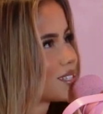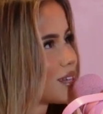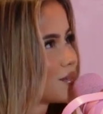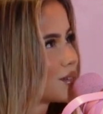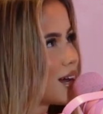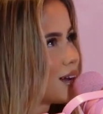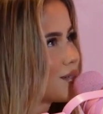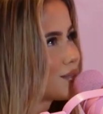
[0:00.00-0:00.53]

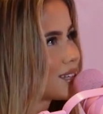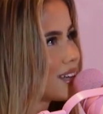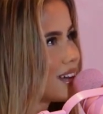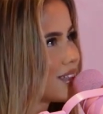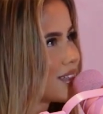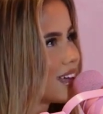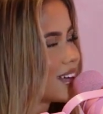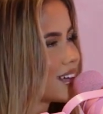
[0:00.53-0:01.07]
Sometimes
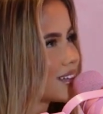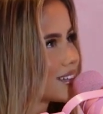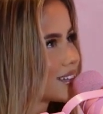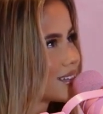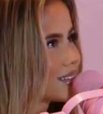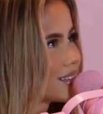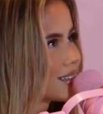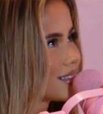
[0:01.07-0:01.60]
I think
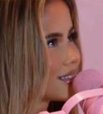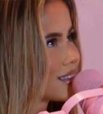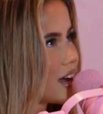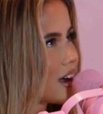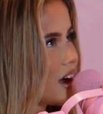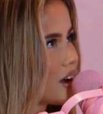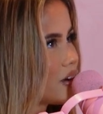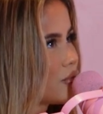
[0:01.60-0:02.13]
I
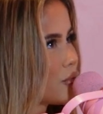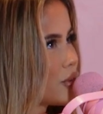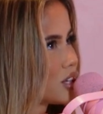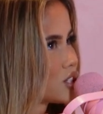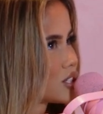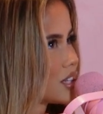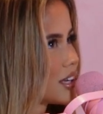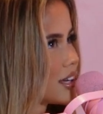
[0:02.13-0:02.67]
kind of
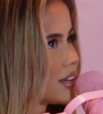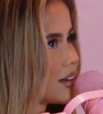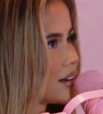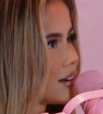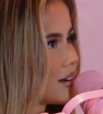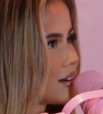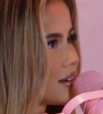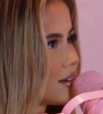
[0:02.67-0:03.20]
wish that,
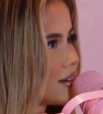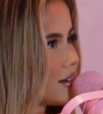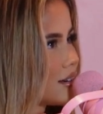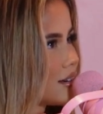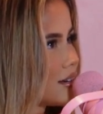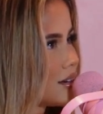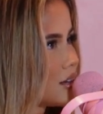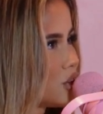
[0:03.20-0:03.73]

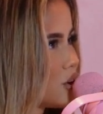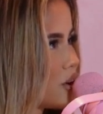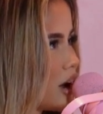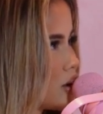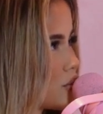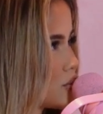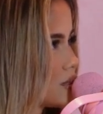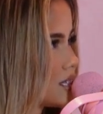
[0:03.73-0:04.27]
you know,
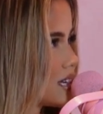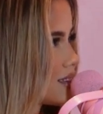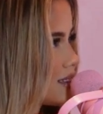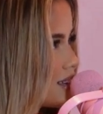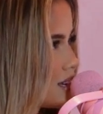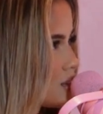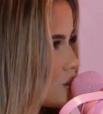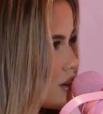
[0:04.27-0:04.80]
I did
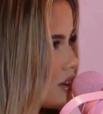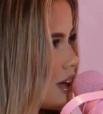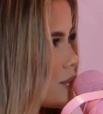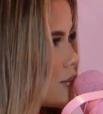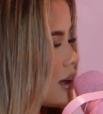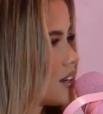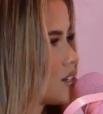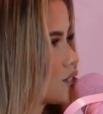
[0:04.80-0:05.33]
enjoy that,
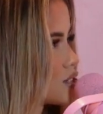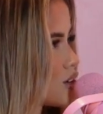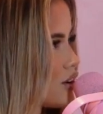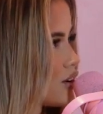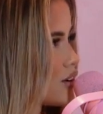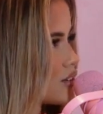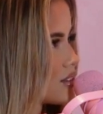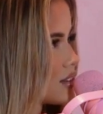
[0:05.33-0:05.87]
but I just
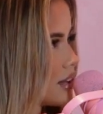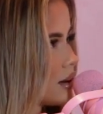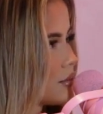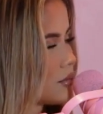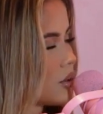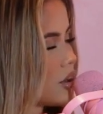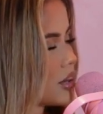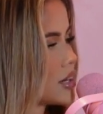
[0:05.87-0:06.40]
don't. And
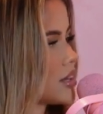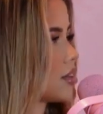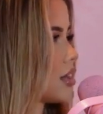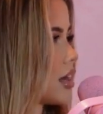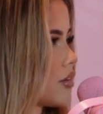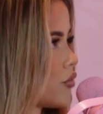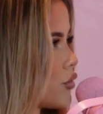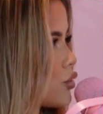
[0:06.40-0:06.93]
I'm not going to
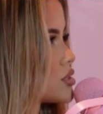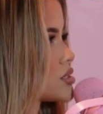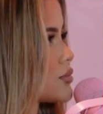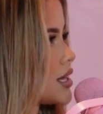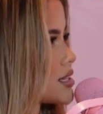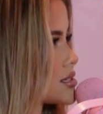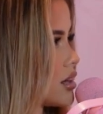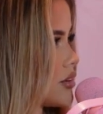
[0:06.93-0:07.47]
like force
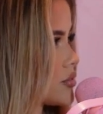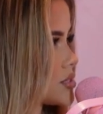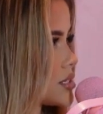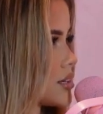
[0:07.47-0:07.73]
myself to.